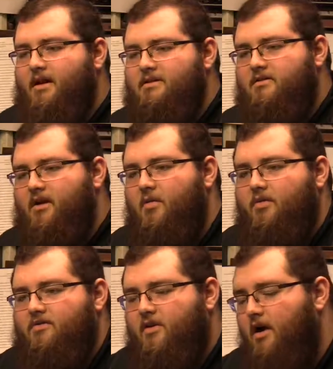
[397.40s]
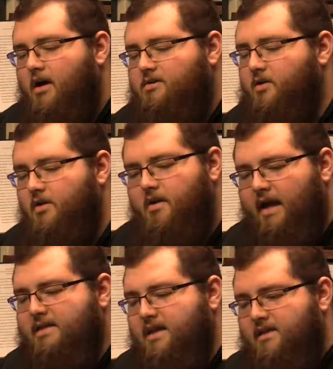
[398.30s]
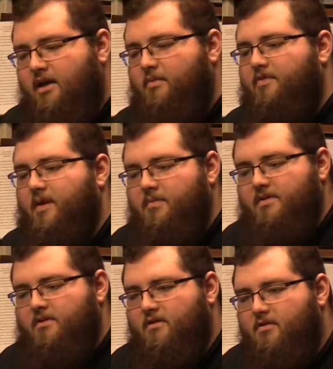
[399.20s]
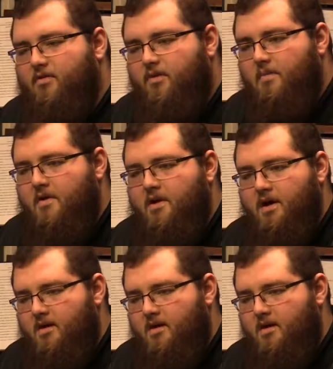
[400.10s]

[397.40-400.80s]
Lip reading: That's incredible. So you guys get to help families all through the community.